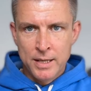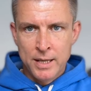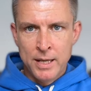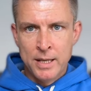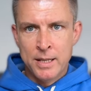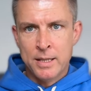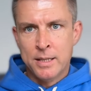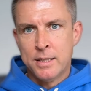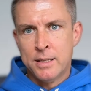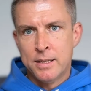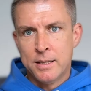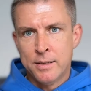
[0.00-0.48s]

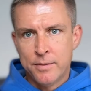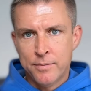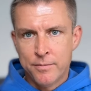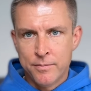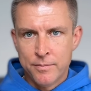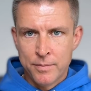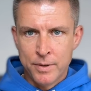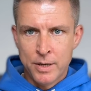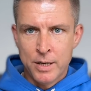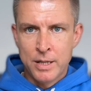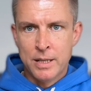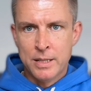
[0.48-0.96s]
and
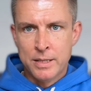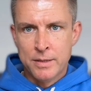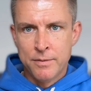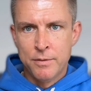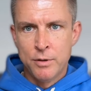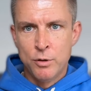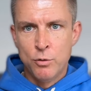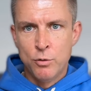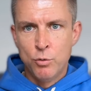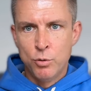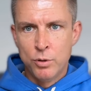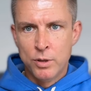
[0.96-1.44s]
relatively
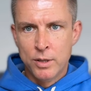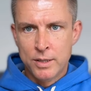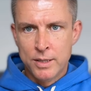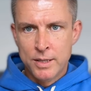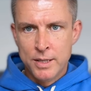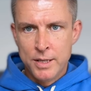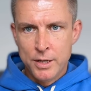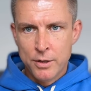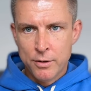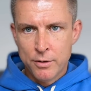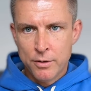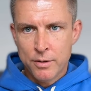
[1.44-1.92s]
good at
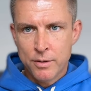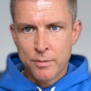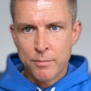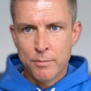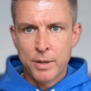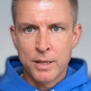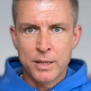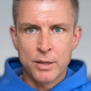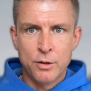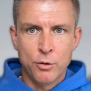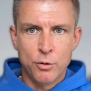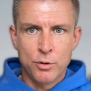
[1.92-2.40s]
near,
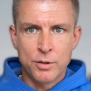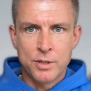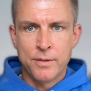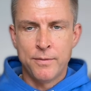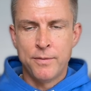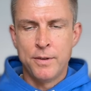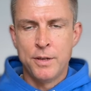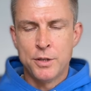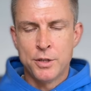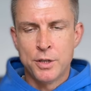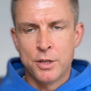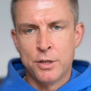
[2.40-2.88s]
but not
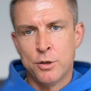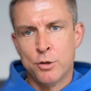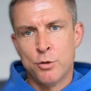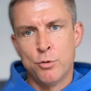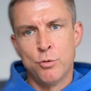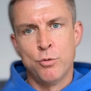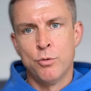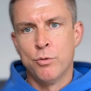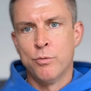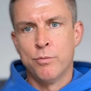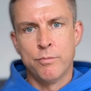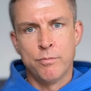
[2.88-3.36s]
sufficient
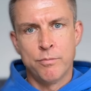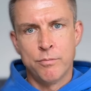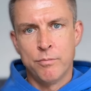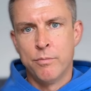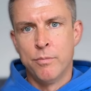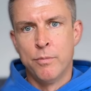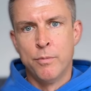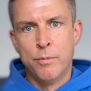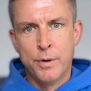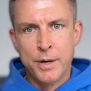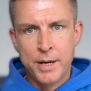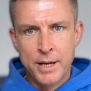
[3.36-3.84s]
to
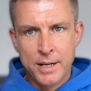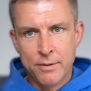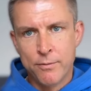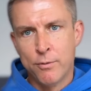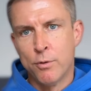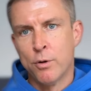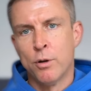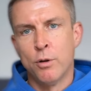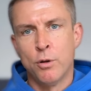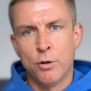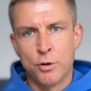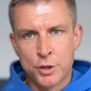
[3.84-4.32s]
read for
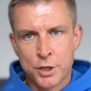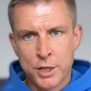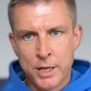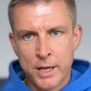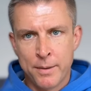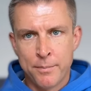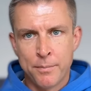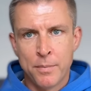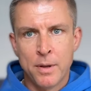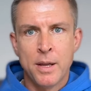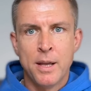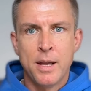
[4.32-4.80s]
a long
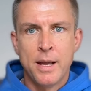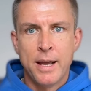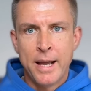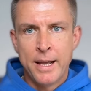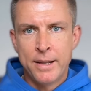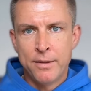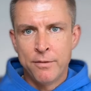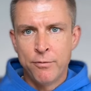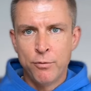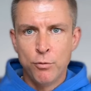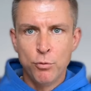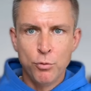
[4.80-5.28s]
time.
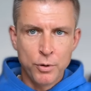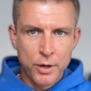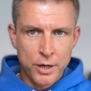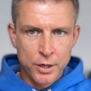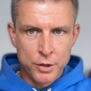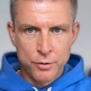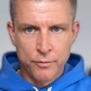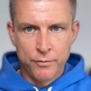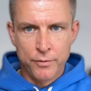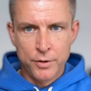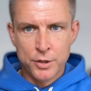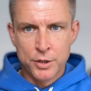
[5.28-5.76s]
And full range
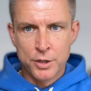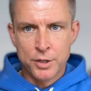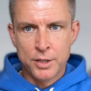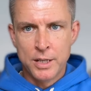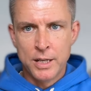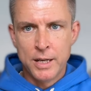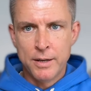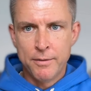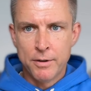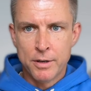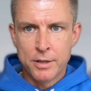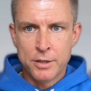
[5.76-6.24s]
of vision
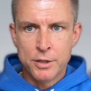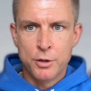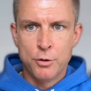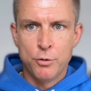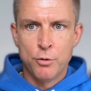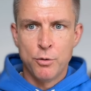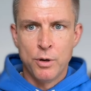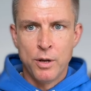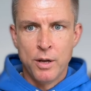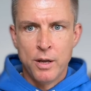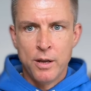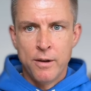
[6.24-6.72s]
delivers you
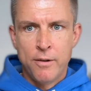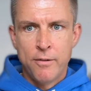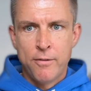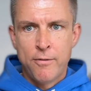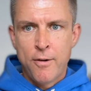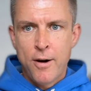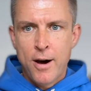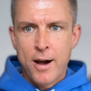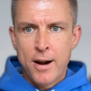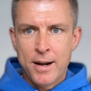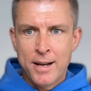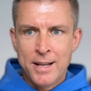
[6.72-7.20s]

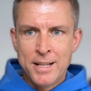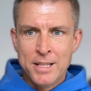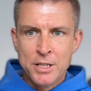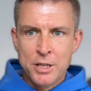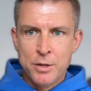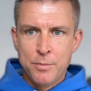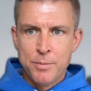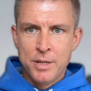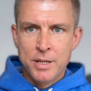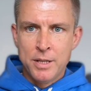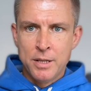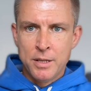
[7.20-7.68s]
far,
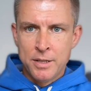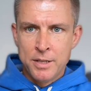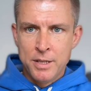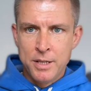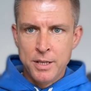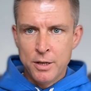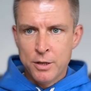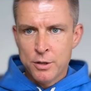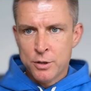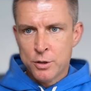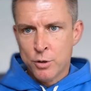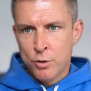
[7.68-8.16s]
intermediate,
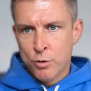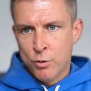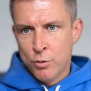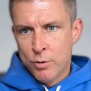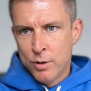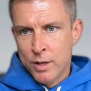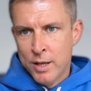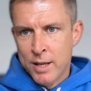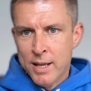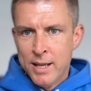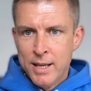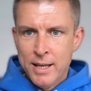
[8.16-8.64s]
near, so
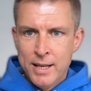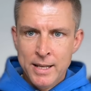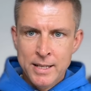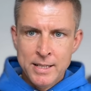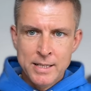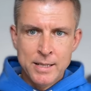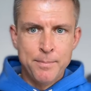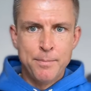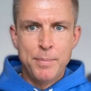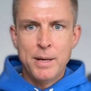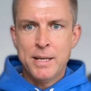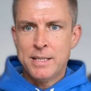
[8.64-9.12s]
in the
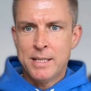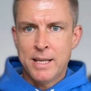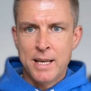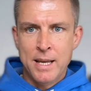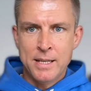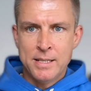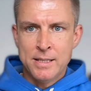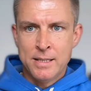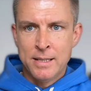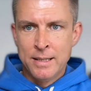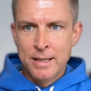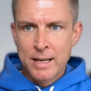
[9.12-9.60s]
best case
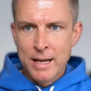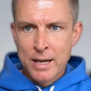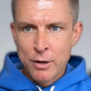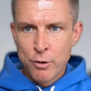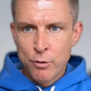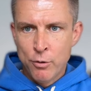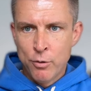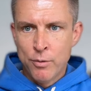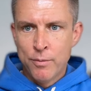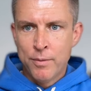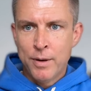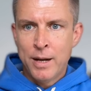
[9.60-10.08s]

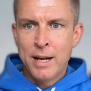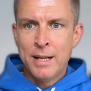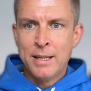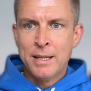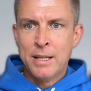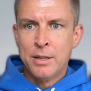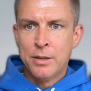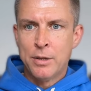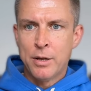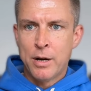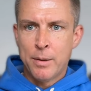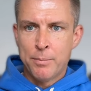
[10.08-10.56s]
scenario,
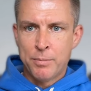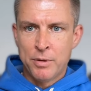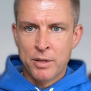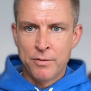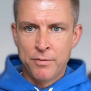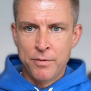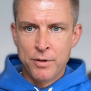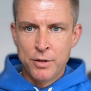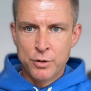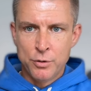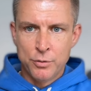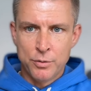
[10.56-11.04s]
uninterrupted
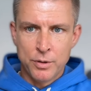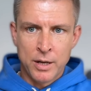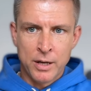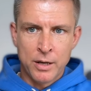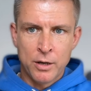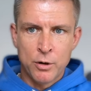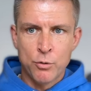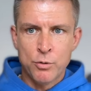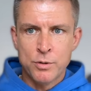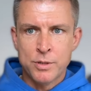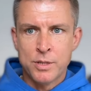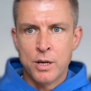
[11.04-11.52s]
vision
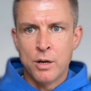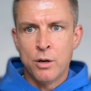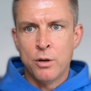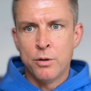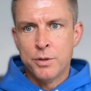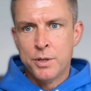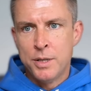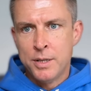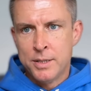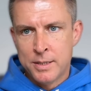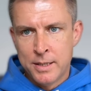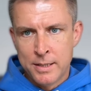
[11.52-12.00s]
across the all
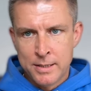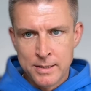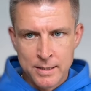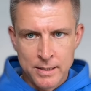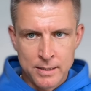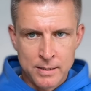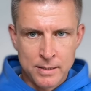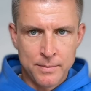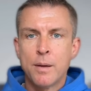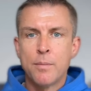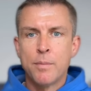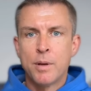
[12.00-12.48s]

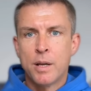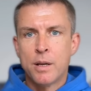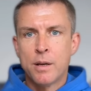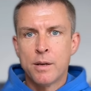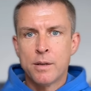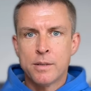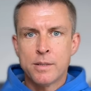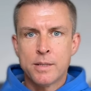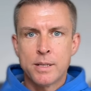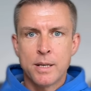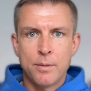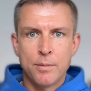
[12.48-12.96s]
distances.
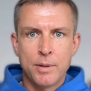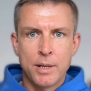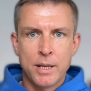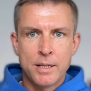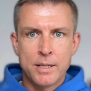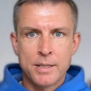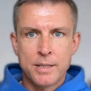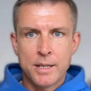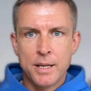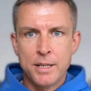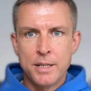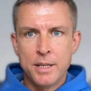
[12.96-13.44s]
Because some
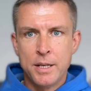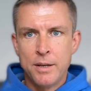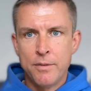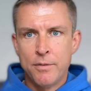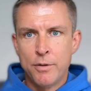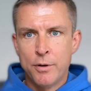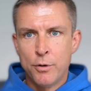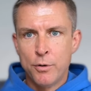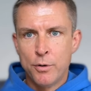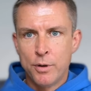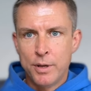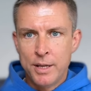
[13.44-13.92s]
lenses can deliver
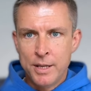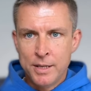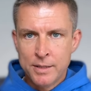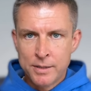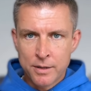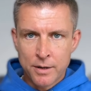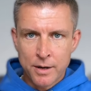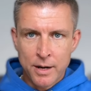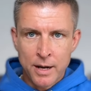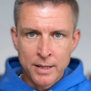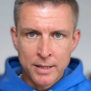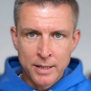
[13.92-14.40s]
you
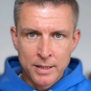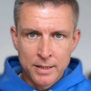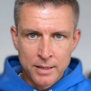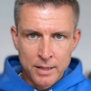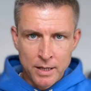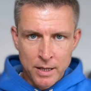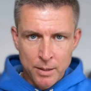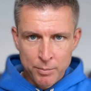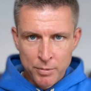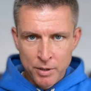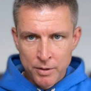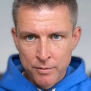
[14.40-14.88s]
either
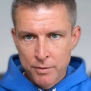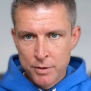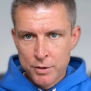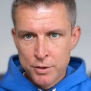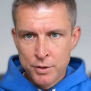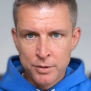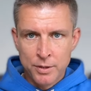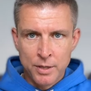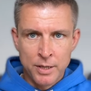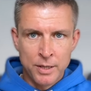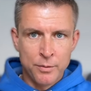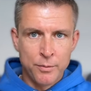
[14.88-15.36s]
uninterrupted
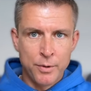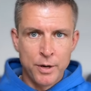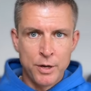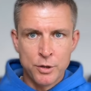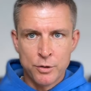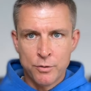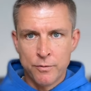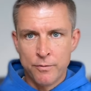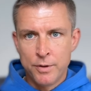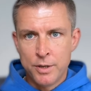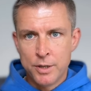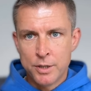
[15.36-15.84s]
vision in range
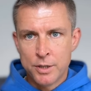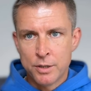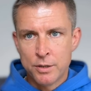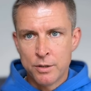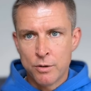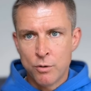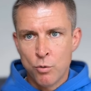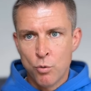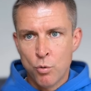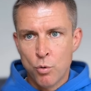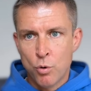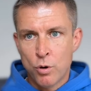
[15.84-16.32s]
of vision
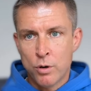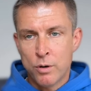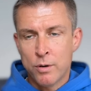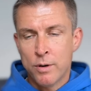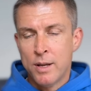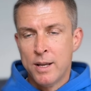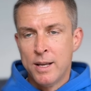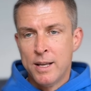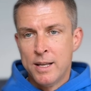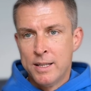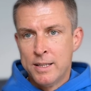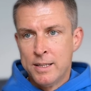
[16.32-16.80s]
or
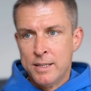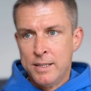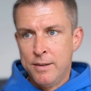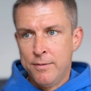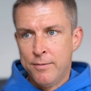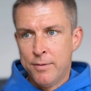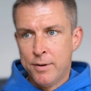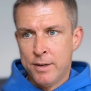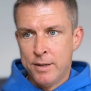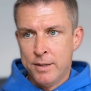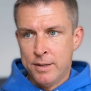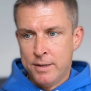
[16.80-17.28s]

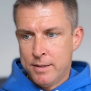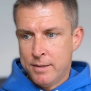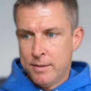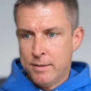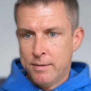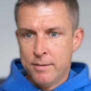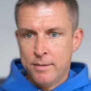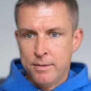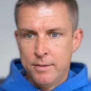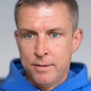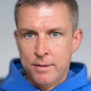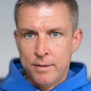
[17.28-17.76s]
different
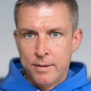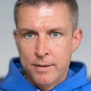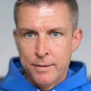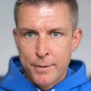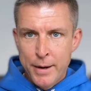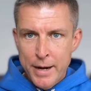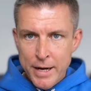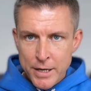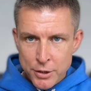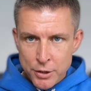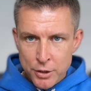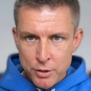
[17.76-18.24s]

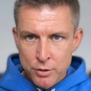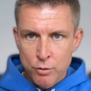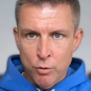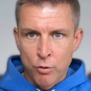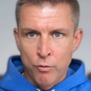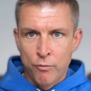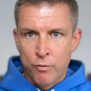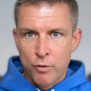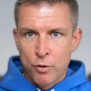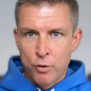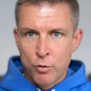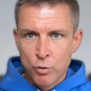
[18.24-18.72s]
ranges
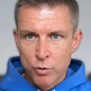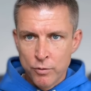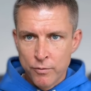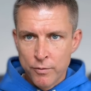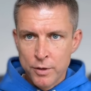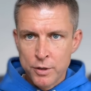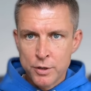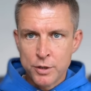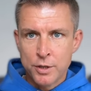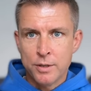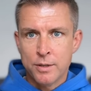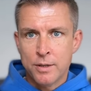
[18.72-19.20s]
of good
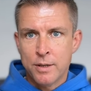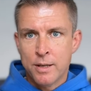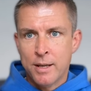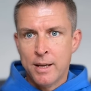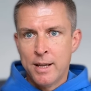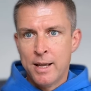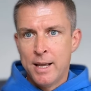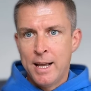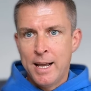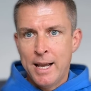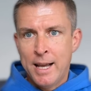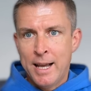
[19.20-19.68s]
vision
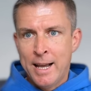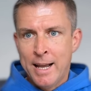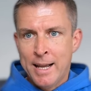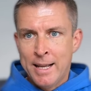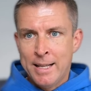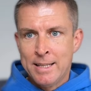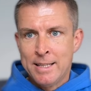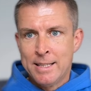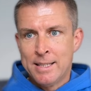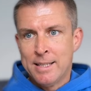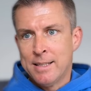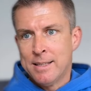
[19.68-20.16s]

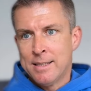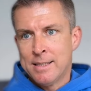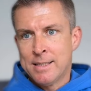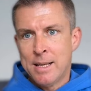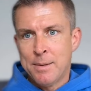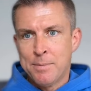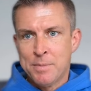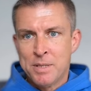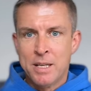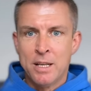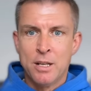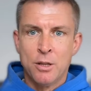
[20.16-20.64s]
and
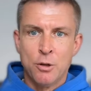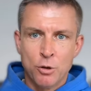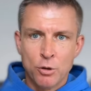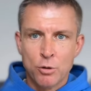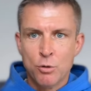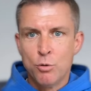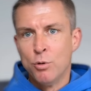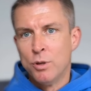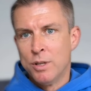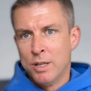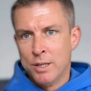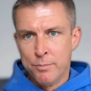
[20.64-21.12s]
something not
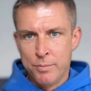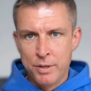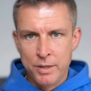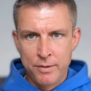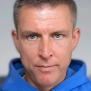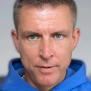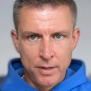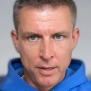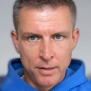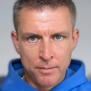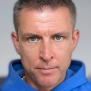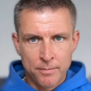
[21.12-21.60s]
good in
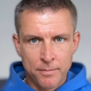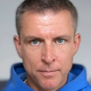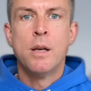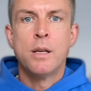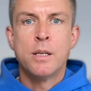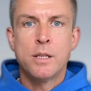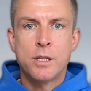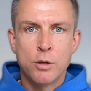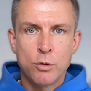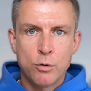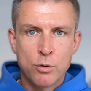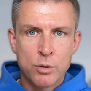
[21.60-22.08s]
between.
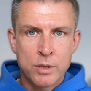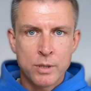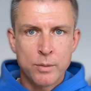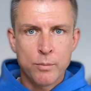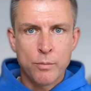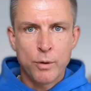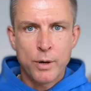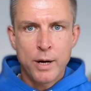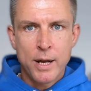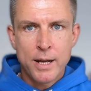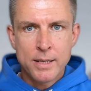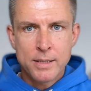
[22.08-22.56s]
So to
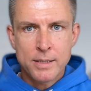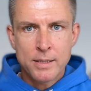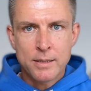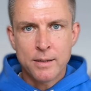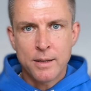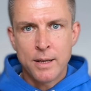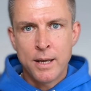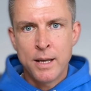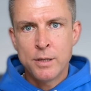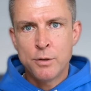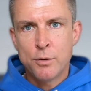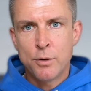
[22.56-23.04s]
summarize,
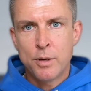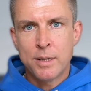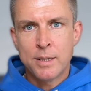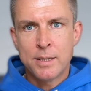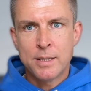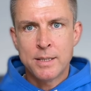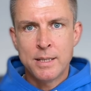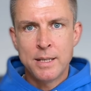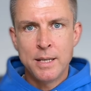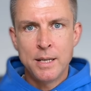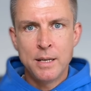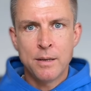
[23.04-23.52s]
as you can
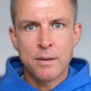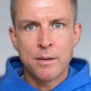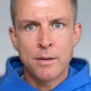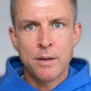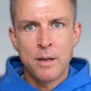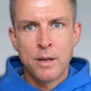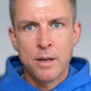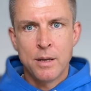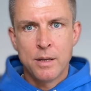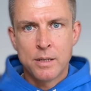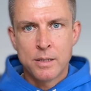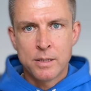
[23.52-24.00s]
see,
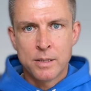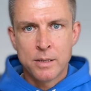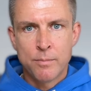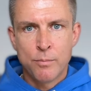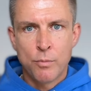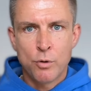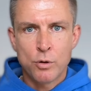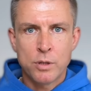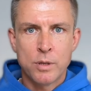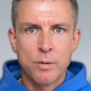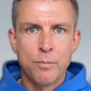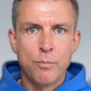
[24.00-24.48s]
the
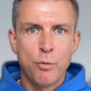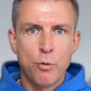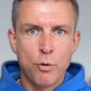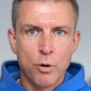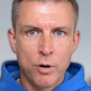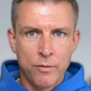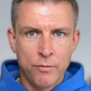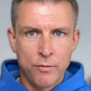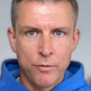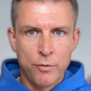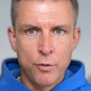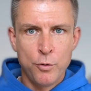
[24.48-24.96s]
most
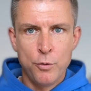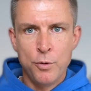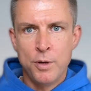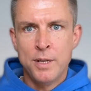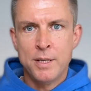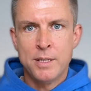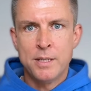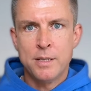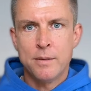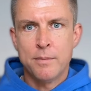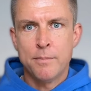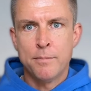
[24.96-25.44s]
important for you
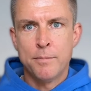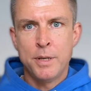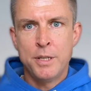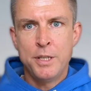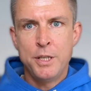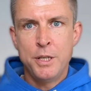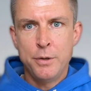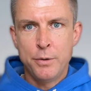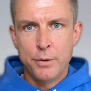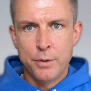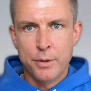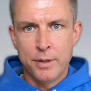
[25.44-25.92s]
is
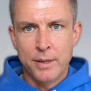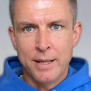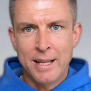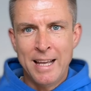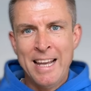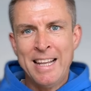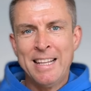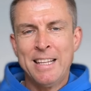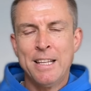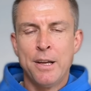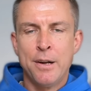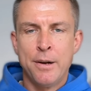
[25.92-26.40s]
material
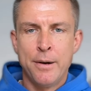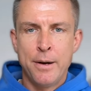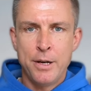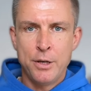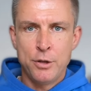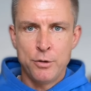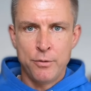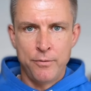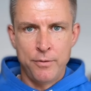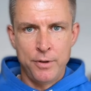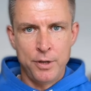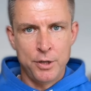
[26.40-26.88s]
and range
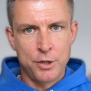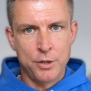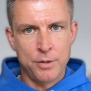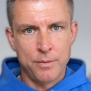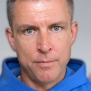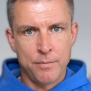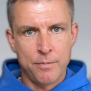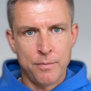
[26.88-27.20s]
of vision.